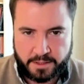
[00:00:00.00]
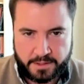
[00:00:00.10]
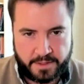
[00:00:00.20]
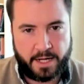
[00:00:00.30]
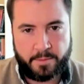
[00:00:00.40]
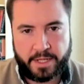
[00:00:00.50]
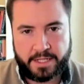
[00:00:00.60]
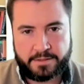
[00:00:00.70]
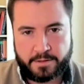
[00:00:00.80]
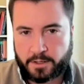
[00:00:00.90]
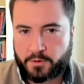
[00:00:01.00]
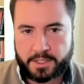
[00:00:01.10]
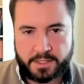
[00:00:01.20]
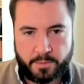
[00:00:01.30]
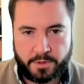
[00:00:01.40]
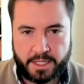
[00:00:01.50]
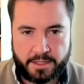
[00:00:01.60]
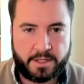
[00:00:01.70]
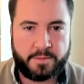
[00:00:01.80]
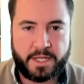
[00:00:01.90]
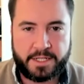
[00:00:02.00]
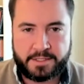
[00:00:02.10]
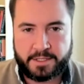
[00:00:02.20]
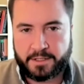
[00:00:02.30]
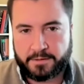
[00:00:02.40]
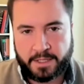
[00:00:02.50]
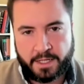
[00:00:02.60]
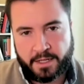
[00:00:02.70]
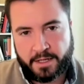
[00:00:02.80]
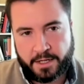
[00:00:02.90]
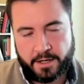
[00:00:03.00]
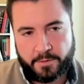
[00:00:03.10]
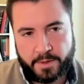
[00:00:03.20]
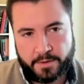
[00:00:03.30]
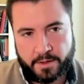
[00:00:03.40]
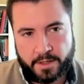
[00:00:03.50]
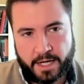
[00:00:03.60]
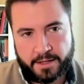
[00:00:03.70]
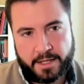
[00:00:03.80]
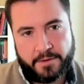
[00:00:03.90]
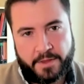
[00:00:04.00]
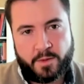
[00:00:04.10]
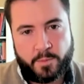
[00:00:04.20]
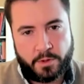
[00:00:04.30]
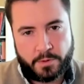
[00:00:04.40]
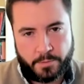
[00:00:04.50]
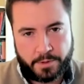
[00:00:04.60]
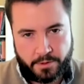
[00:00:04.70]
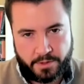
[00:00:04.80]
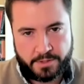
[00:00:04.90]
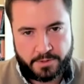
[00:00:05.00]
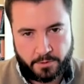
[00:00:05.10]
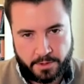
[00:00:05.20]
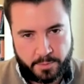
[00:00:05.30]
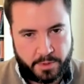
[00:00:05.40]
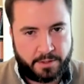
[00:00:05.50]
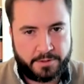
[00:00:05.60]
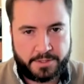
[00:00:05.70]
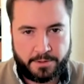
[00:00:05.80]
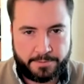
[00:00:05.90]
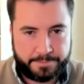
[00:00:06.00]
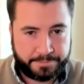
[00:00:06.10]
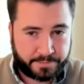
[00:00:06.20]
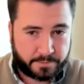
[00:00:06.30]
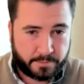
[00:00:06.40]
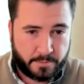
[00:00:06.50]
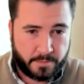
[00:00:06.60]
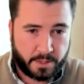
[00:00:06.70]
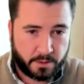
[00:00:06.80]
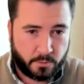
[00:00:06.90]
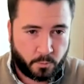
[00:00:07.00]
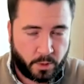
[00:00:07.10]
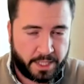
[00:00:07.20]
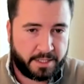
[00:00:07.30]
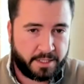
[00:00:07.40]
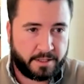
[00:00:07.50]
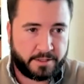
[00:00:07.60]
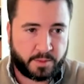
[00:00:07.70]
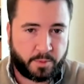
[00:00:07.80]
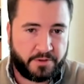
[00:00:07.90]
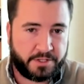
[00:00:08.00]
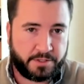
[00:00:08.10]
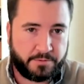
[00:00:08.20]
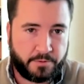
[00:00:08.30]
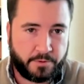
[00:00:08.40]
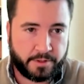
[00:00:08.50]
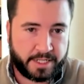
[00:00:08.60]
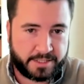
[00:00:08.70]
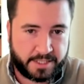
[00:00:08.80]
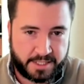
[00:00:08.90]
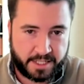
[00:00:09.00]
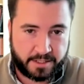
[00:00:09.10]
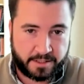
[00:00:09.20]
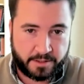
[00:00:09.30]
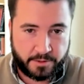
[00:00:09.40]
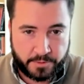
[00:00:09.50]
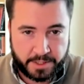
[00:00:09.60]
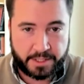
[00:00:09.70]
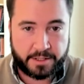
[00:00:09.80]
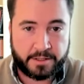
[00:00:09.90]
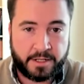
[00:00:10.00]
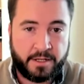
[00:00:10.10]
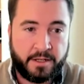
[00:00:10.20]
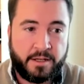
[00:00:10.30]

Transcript: So that applies across the board. That that applies to, you know, I, I think the bulk will go to solar, but also wind. There's a provision for existing nuclear.